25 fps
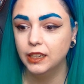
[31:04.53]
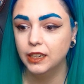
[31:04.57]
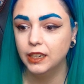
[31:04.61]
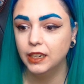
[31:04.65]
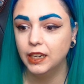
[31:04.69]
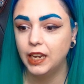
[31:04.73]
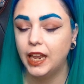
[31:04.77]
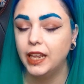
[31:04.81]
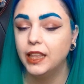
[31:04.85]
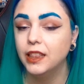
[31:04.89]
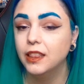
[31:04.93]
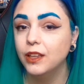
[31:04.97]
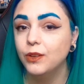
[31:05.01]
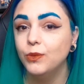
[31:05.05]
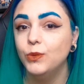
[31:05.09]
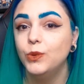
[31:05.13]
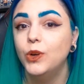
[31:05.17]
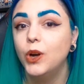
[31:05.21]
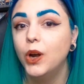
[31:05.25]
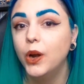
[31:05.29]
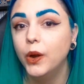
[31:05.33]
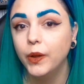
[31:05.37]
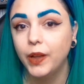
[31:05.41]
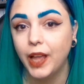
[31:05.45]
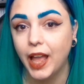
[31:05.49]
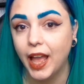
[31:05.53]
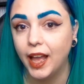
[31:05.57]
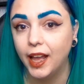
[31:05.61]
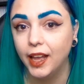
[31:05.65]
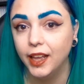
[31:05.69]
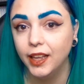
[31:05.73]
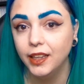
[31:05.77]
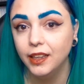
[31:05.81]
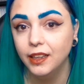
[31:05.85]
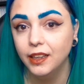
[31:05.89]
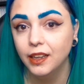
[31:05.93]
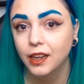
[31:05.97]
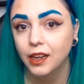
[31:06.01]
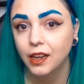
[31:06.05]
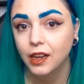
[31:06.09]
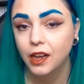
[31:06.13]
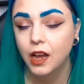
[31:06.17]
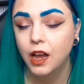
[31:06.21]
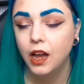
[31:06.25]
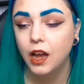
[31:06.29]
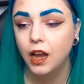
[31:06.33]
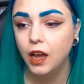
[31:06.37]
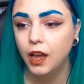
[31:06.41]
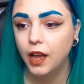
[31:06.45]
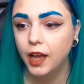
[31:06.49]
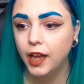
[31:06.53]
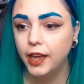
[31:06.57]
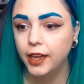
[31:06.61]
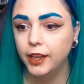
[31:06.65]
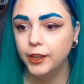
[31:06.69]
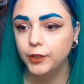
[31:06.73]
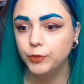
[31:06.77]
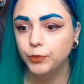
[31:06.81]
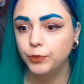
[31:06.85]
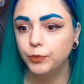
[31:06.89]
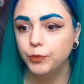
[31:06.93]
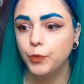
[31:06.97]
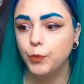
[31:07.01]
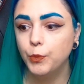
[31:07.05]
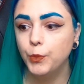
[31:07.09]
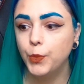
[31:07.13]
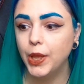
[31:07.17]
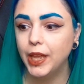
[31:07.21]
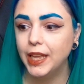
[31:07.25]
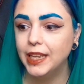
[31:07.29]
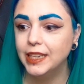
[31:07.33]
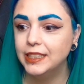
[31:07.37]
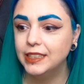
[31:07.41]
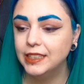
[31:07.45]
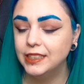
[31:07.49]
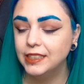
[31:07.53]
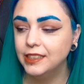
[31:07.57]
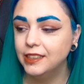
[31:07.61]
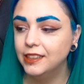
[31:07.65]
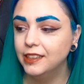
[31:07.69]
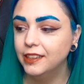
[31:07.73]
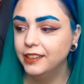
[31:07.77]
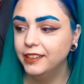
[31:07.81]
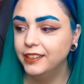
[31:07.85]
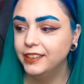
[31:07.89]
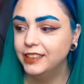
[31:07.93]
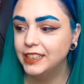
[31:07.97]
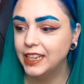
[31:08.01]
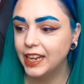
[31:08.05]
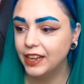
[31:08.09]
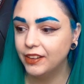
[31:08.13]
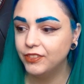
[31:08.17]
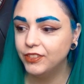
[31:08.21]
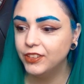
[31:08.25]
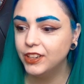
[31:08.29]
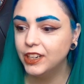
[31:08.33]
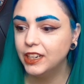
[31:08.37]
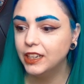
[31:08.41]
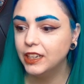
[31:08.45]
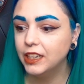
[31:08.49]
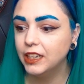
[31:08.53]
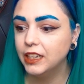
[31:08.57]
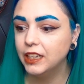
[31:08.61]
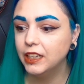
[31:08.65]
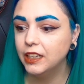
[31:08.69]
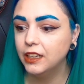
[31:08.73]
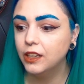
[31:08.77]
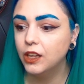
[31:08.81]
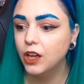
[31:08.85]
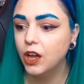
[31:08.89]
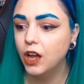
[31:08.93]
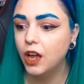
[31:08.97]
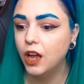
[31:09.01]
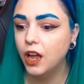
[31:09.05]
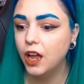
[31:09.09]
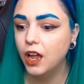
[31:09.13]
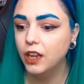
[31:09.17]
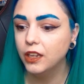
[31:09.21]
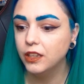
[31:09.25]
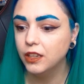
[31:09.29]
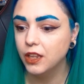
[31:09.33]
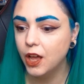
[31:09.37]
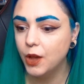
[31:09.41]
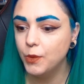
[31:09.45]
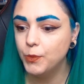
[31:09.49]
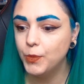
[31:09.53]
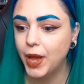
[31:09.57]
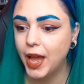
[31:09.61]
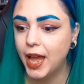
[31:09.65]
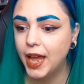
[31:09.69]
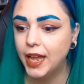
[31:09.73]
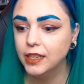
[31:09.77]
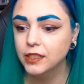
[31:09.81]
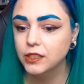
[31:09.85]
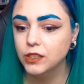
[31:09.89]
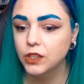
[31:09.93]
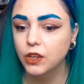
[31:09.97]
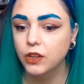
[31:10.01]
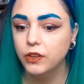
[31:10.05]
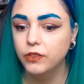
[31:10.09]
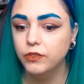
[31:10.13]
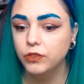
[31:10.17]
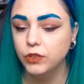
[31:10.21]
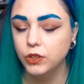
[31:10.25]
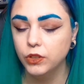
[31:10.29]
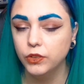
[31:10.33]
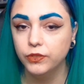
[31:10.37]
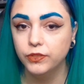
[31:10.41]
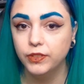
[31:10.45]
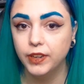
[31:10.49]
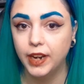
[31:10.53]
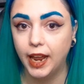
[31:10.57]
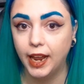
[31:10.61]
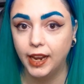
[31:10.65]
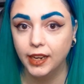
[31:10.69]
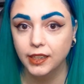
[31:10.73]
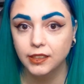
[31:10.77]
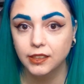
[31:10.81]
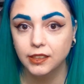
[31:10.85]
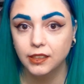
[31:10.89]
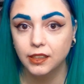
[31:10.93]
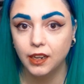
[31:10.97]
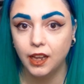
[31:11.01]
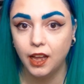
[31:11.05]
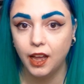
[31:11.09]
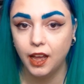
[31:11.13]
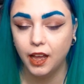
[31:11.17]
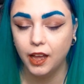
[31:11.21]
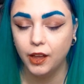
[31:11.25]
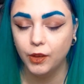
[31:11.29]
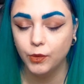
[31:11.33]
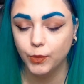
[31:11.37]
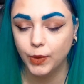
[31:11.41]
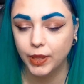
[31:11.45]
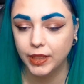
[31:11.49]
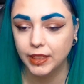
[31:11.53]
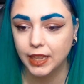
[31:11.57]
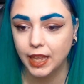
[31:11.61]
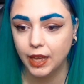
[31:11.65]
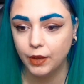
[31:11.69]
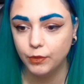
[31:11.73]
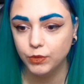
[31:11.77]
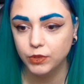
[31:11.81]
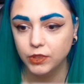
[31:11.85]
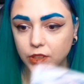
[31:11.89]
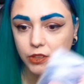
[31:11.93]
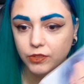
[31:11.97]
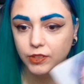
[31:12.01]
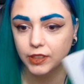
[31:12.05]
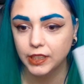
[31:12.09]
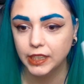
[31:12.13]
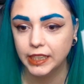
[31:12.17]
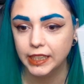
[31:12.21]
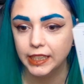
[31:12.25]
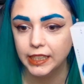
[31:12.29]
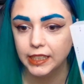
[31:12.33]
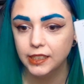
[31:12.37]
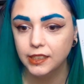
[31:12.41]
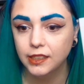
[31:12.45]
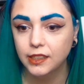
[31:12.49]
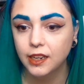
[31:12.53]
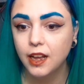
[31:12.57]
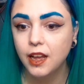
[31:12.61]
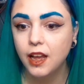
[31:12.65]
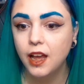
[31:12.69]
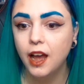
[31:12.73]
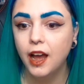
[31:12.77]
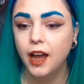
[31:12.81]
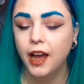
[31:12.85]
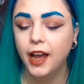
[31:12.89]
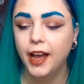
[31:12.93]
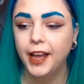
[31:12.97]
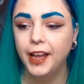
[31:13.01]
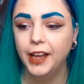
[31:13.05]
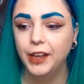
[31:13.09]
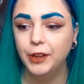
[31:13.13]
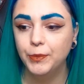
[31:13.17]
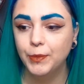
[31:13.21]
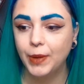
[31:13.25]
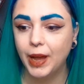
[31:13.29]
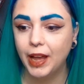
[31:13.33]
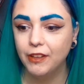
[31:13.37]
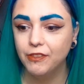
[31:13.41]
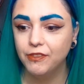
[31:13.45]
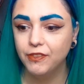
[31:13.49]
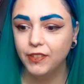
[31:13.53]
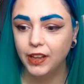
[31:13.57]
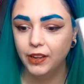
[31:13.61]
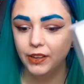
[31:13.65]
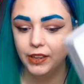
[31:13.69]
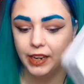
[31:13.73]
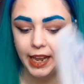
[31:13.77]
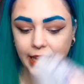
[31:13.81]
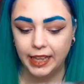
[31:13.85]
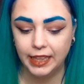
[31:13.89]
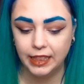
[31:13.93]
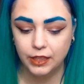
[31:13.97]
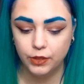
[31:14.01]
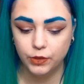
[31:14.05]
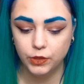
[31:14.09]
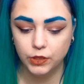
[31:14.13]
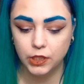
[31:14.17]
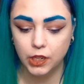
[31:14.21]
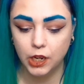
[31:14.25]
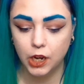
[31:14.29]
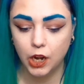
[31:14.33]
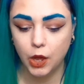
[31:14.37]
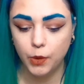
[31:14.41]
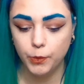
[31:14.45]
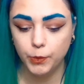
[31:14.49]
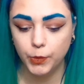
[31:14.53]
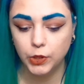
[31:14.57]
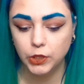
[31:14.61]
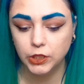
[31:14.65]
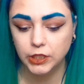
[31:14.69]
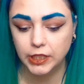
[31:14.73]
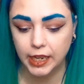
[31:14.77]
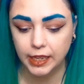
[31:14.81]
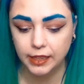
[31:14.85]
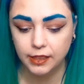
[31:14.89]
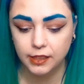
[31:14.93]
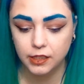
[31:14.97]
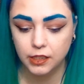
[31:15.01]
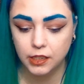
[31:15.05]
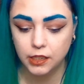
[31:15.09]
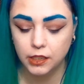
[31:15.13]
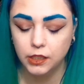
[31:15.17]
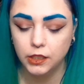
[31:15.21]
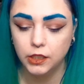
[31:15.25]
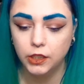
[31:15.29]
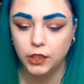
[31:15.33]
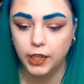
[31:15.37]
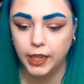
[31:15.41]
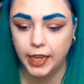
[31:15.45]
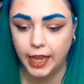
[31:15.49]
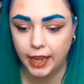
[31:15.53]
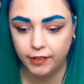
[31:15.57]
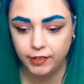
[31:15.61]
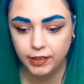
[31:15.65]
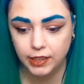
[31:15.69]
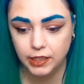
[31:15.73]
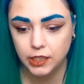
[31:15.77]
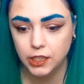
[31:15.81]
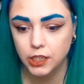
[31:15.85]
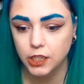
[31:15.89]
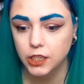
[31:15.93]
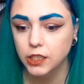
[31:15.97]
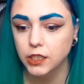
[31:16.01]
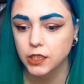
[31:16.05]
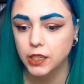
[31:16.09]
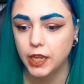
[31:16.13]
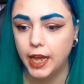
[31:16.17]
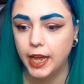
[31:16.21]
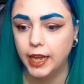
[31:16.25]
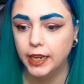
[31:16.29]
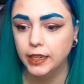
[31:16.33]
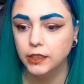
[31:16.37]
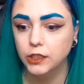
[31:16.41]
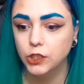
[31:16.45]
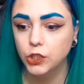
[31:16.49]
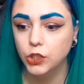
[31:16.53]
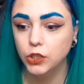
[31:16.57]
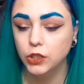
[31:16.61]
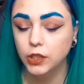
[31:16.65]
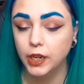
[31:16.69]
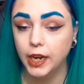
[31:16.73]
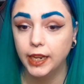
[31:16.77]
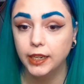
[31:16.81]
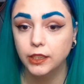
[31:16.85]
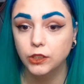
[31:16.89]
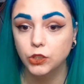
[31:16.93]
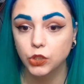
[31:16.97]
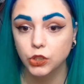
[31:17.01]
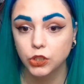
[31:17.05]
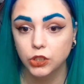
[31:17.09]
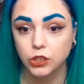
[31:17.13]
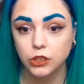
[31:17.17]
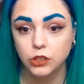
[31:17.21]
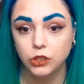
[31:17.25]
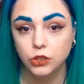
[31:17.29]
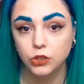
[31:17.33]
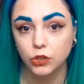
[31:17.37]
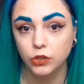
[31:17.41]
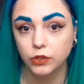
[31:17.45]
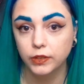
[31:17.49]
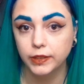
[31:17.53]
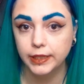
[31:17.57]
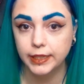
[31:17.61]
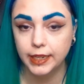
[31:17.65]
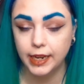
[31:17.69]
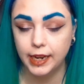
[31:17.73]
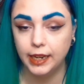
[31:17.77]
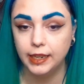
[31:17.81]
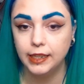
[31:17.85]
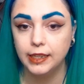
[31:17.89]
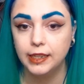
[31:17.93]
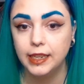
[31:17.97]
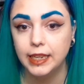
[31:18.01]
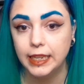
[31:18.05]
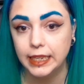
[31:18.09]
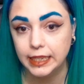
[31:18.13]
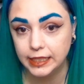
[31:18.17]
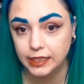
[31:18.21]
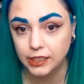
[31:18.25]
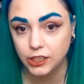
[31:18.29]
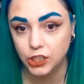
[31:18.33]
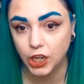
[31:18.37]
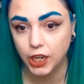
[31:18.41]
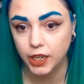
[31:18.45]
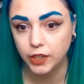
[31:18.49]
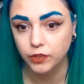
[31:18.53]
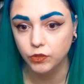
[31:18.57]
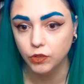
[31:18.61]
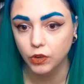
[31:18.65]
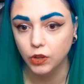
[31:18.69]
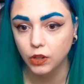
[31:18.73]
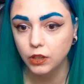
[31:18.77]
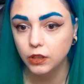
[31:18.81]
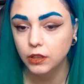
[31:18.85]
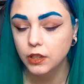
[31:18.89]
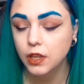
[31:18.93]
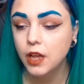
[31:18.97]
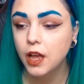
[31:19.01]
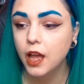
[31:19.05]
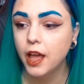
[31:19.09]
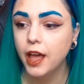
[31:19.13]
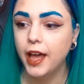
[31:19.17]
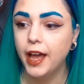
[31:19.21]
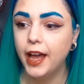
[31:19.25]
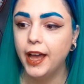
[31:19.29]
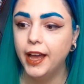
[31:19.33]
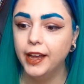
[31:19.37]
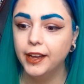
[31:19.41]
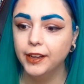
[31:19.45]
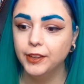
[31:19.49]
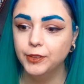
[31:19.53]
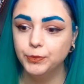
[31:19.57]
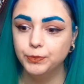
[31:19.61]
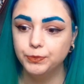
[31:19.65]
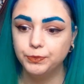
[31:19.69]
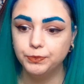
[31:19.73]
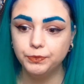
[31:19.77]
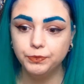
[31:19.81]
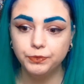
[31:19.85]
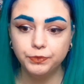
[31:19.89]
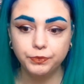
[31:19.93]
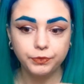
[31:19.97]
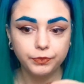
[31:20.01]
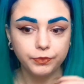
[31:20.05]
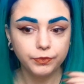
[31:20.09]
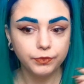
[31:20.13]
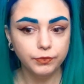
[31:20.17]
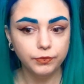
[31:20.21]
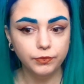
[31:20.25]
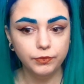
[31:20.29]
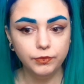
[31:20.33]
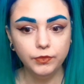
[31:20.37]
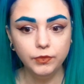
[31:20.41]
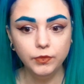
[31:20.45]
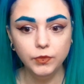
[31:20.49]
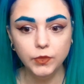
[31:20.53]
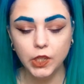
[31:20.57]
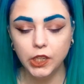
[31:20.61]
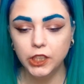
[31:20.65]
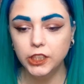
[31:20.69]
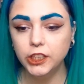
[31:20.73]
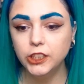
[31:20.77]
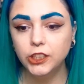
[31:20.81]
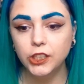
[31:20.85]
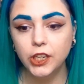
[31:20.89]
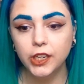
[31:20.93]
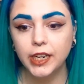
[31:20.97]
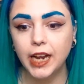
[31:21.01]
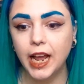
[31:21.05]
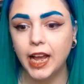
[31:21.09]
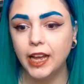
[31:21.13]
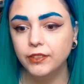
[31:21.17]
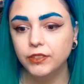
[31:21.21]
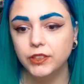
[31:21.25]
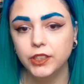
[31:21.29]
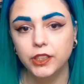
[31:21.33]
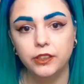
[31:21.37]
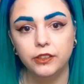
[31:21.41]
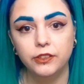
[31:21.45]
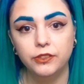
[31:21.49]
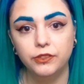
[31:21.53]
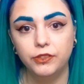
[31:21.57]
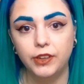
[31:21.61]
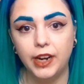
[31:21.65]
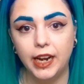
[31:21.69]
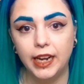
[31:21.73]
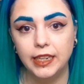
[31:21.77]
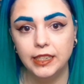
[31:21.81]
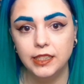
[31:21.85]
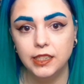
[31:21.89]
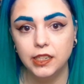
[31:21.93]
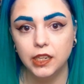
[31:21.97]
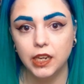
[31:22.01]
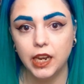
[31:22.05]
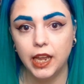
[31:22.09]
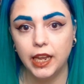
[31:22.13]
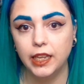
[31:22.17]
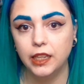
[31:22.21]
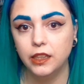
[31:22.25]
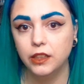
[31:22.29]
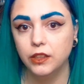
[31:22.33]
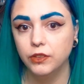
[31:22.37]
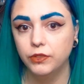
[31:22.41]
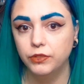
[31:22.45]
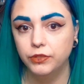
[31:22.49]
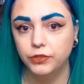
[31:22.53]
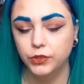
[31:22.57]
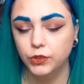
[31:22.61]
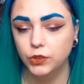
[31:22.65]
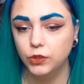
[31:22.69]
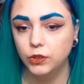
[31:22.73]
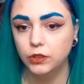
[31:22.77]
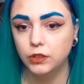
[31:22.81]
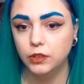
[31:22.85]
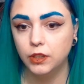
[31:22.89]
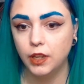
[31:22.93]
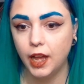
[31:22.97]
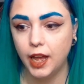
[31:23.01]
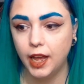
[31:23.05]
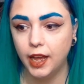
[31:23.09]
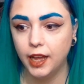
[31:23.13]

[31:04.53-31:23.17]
like, they were okay, but he definitely got a lot better sort of Love Nest when that was released. I felt like there was a lot more depth to characters and to like just the storytelling in general. You don't have to have read like the full